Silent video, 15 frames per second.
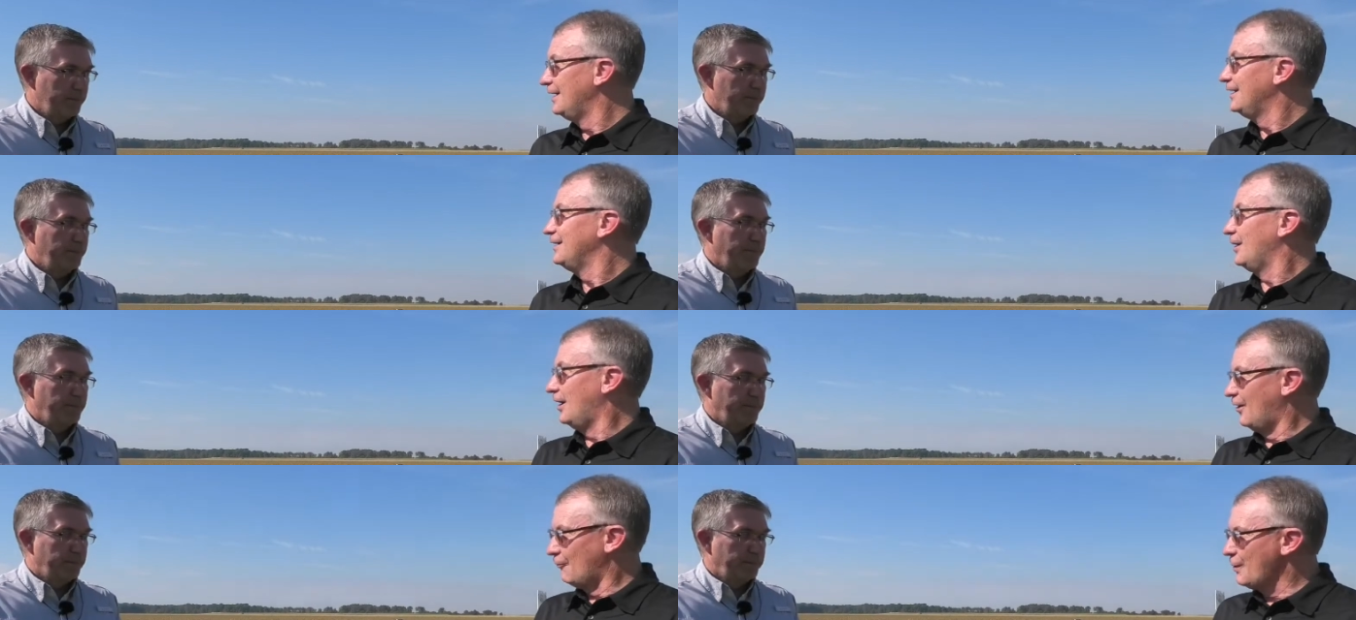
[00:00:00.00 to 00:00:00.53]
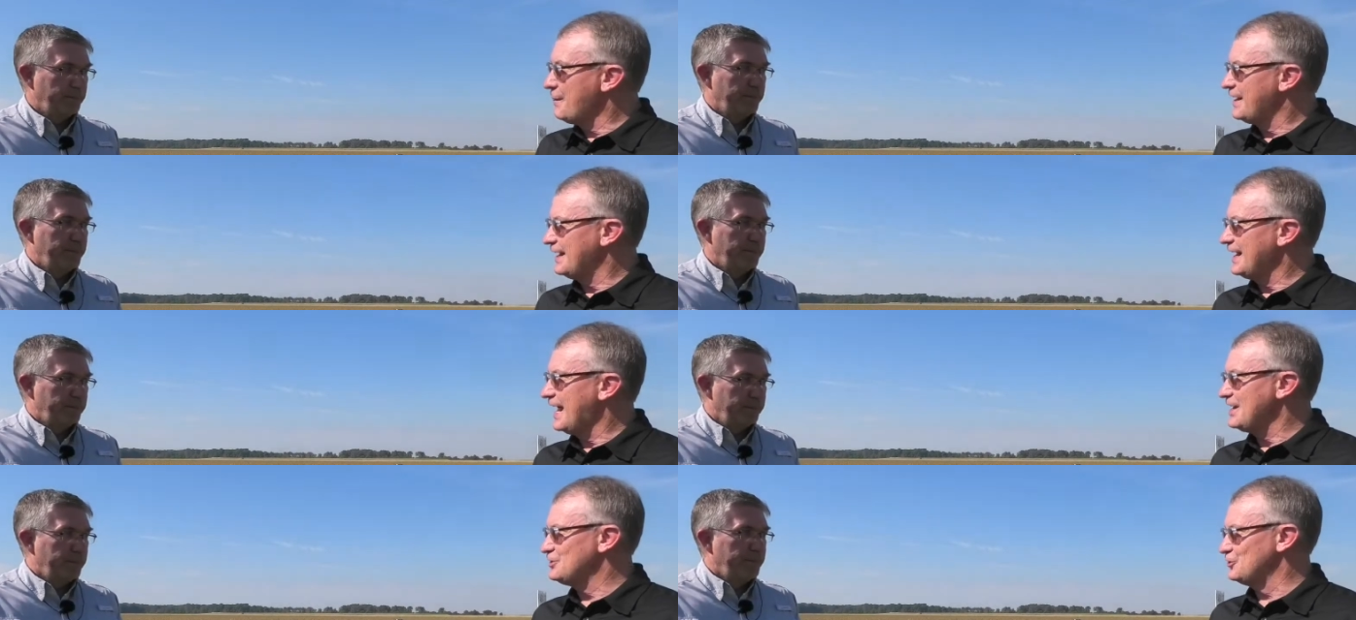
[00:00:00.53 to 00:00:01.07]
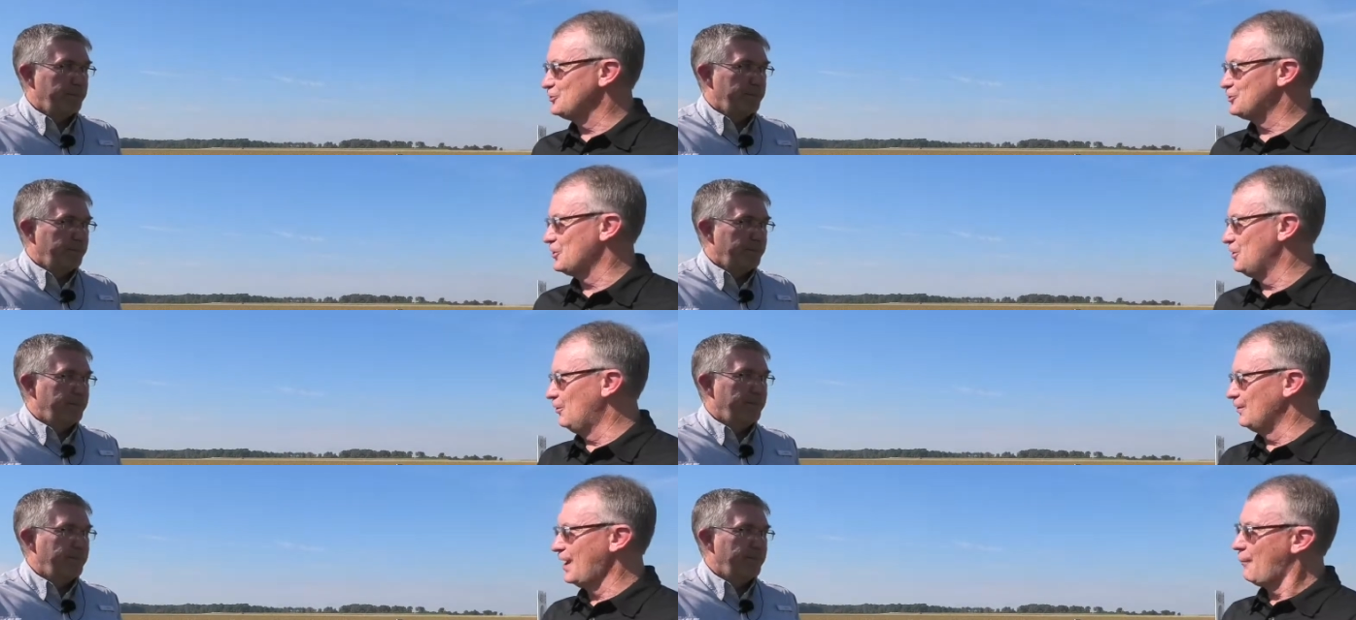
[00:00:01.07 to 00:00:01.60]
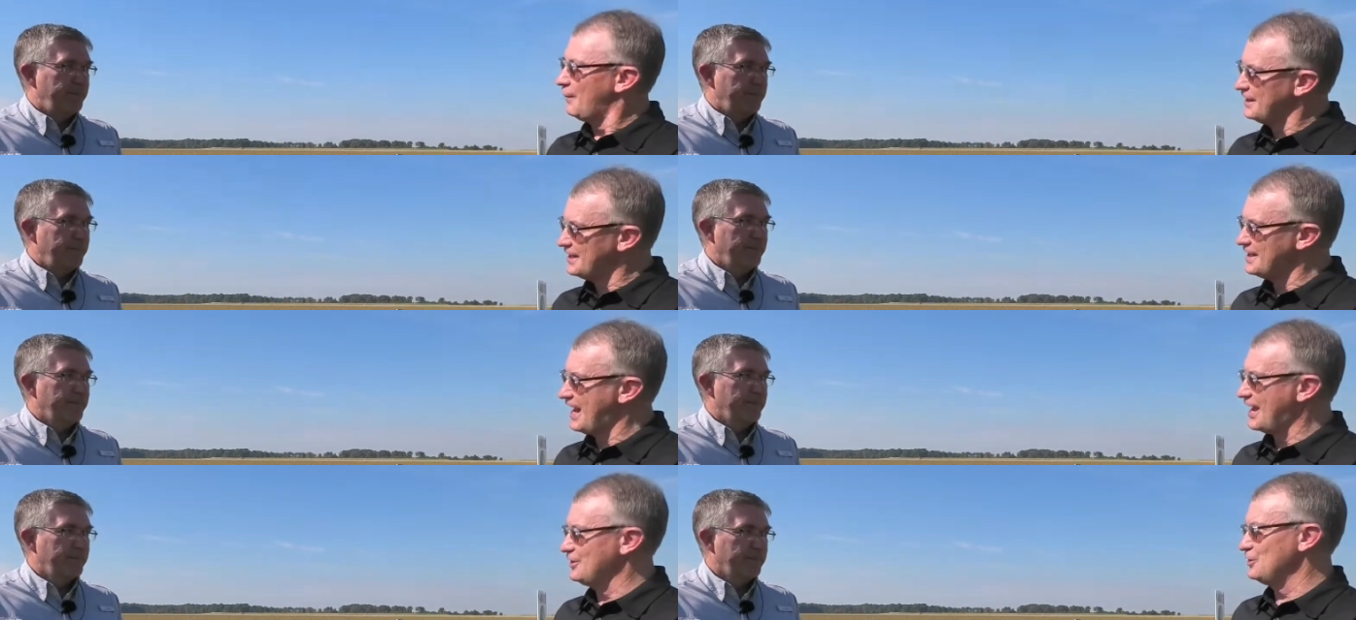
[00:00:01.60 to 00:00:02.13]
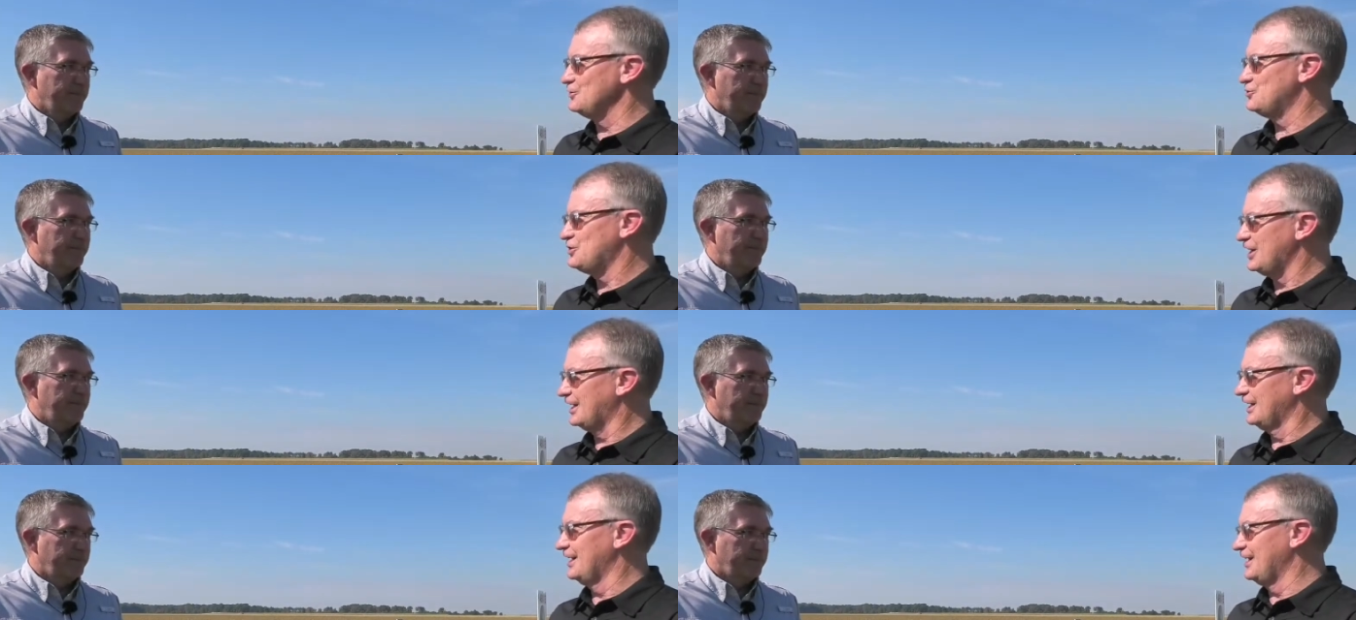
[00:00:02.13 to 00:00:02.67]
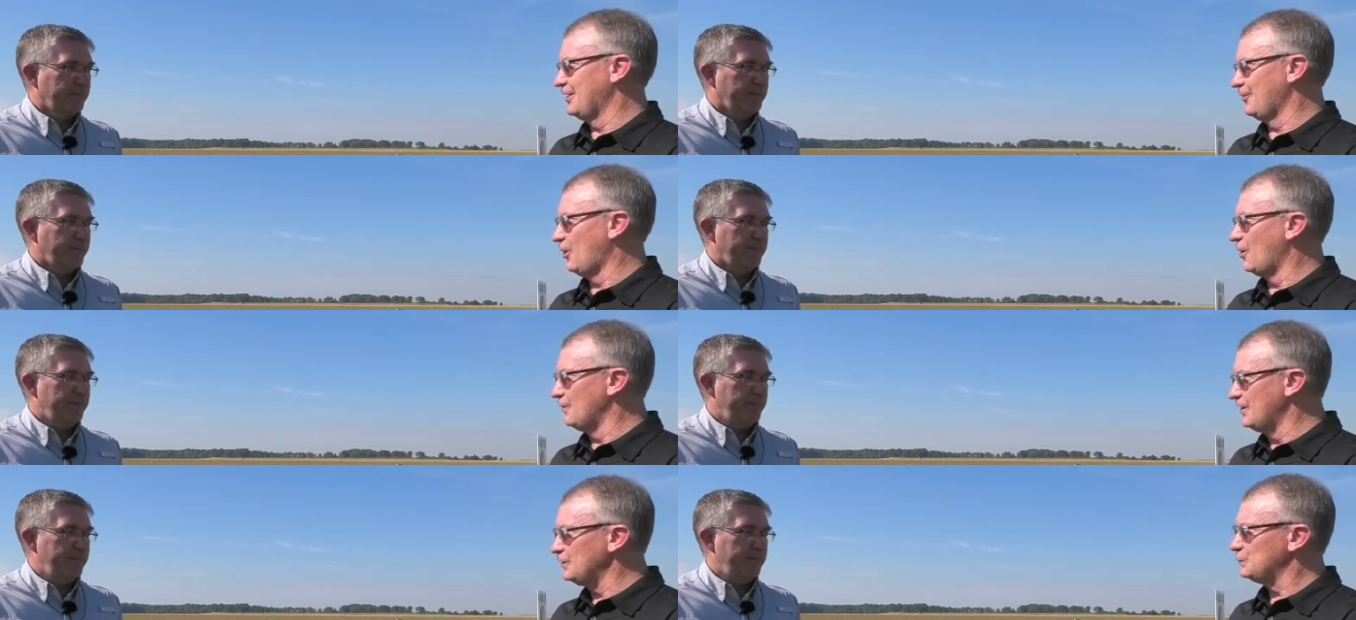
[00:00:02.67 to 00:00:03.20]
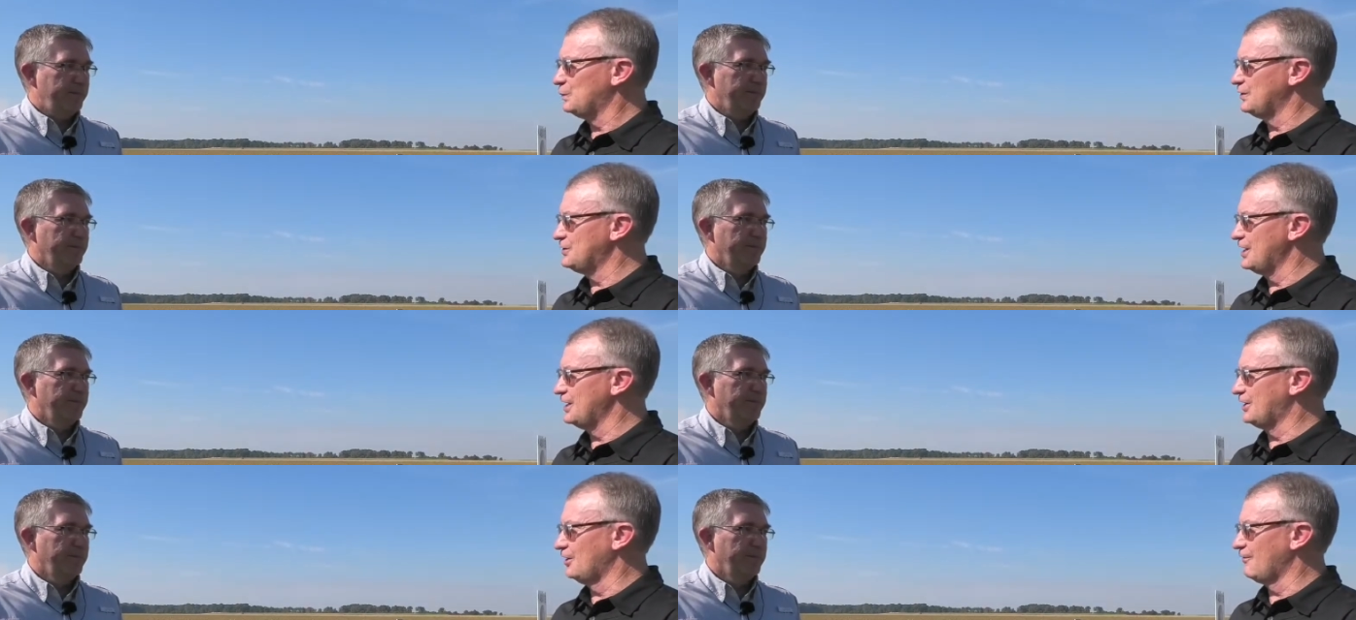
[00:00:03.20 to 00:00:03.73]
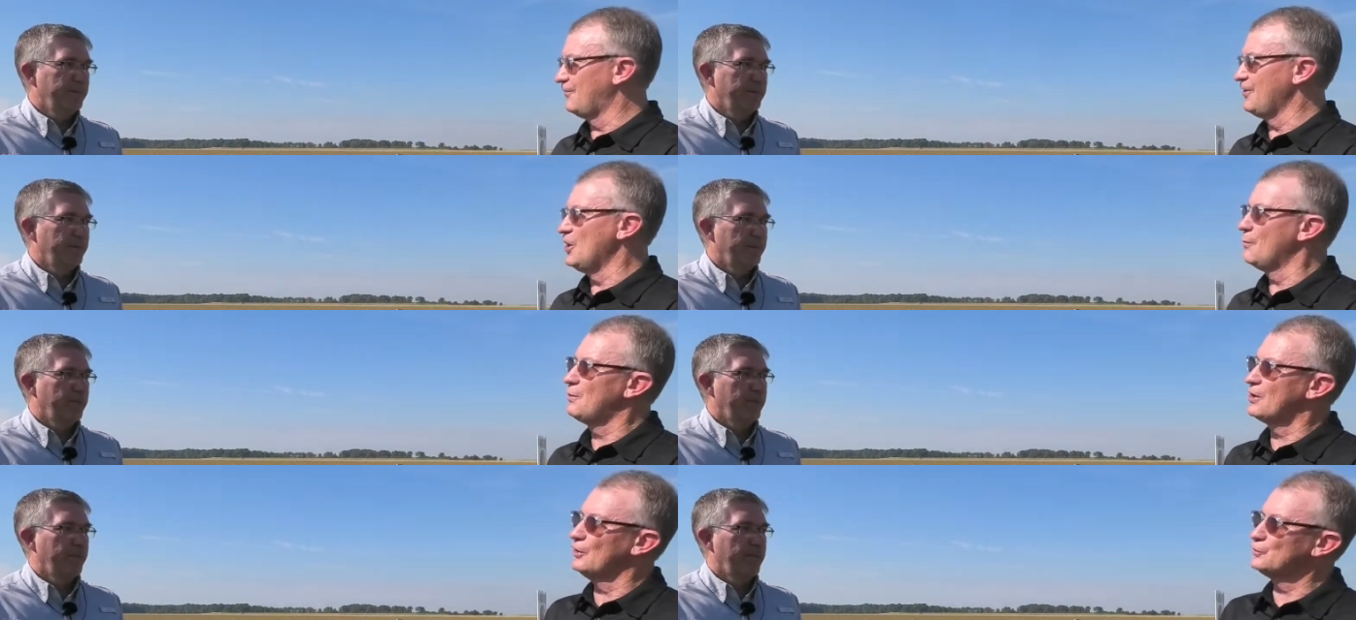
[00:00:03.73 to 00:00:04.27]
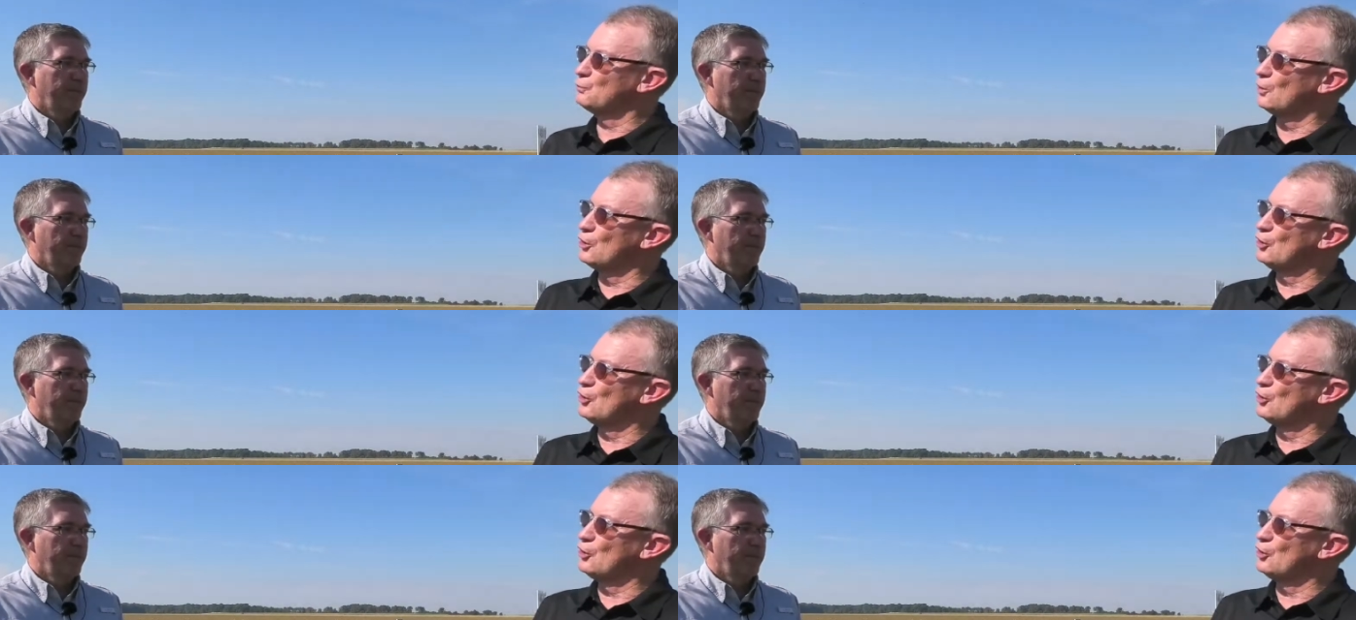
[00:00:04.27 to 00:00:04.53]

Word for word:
Speaker 1: remediation tool. Now, we did not use chicken litter on this particular field because we're